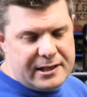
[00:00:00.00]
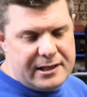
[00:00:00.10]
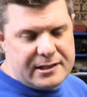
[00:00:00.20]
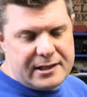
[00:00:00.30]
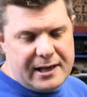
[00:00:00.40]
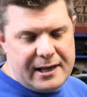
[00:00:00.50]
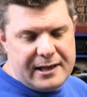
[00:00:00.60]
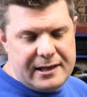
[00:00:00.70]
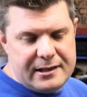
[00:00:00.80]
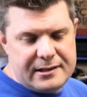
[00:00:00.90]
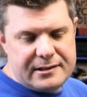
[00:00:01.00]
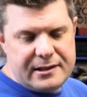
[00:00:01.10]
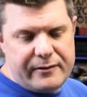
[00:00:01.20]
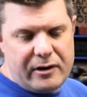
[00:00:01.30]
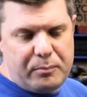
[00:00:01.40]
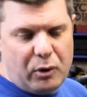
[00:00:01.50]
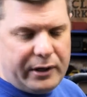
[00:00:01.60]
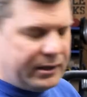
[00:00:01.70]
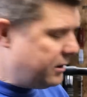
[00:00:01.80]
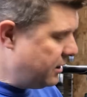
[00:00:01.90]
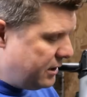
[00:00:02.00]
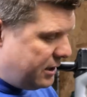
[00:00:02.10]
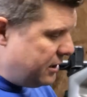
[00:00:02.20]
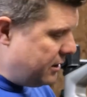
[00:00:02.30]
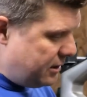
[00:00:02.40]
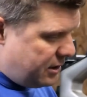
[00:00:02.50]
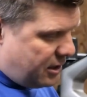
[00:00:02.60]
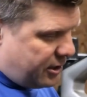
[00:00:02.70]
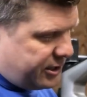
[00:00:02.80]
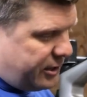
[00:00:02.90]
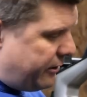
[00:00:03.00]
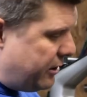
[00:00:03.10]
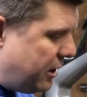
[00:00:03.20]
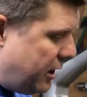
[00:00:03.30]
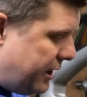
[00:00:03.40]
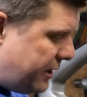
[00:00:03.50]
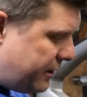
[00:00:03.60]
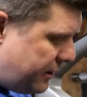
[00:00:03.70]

is a 0.09.